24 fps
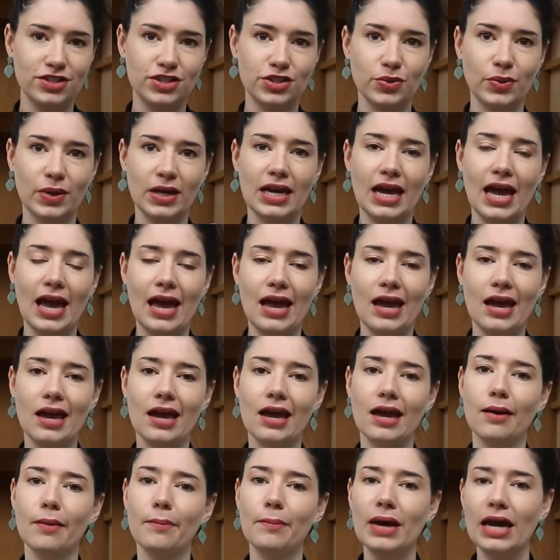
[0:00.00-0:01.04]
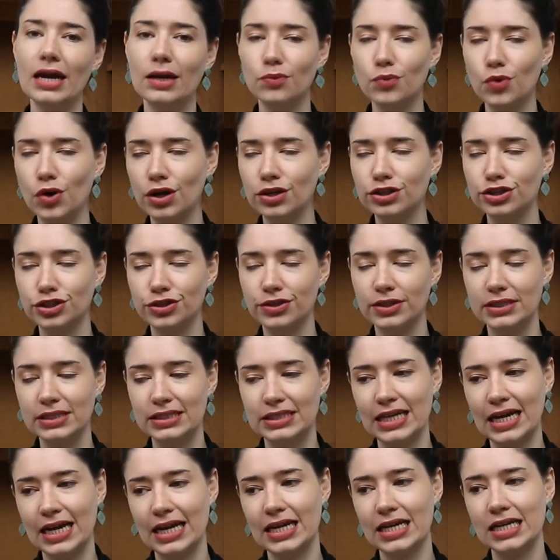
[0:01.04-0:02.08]
doing a paint wash or a
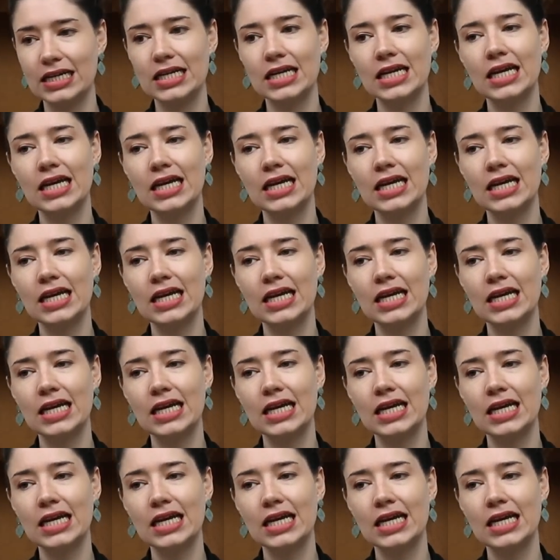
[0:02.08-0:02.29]
stain.